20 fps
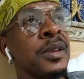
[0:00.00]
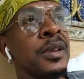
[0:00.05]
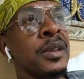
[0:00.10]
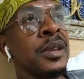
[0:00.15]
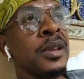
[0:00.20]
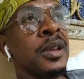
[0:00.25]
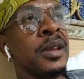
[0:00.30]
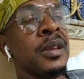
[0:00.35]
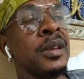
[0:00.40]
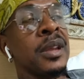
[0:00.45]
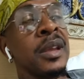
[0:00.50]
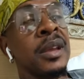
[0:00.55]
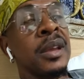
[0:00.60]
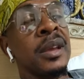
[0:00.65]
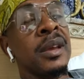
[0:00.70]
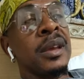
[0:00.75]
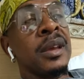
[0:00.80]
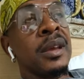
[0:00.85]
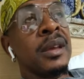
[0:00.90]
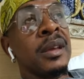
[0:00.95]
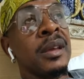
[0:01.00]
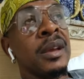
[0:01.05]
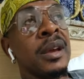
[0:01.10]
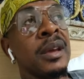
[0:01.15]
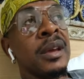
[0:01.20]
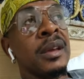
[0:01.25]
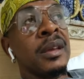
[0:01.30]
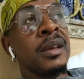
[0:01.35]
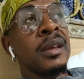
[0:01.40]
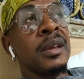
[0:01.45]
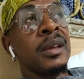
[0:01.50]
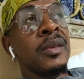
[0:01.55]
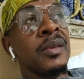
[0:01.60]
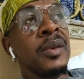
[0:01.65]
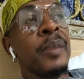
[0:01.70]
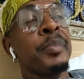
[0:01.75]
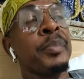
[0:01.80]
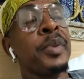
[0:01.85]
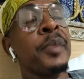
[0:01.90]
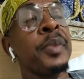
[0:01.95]
in on
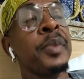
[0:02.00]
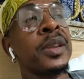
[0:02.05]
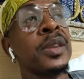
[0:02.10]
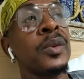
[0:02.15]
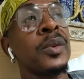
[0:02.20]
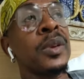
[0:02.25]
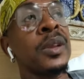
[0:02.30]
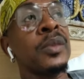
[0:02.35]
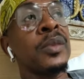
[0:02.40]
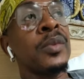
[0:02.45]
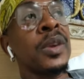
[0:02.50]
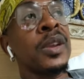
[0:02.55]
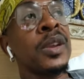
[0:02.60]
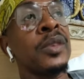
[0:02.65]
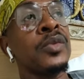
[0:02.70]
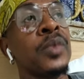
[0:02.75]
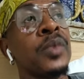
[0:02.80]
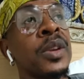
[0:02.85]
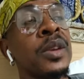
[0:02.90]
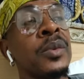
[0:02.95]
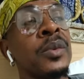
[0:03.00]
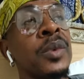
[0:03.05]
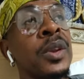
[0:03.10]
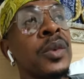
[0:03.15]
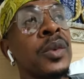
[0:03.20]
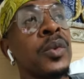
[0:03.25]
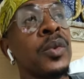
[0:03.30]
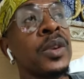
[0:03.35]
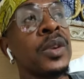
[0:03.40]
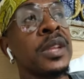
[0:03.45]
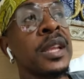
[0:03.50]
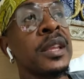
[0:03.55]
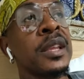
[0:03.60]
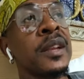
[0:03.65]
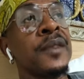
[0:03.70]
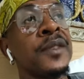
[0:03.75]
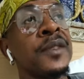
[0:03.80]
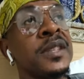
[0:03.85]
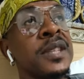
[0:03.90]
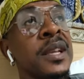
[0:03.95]
property where the, where the, where the, where the court tell you
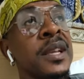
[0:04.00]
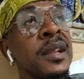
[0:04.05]
to sell.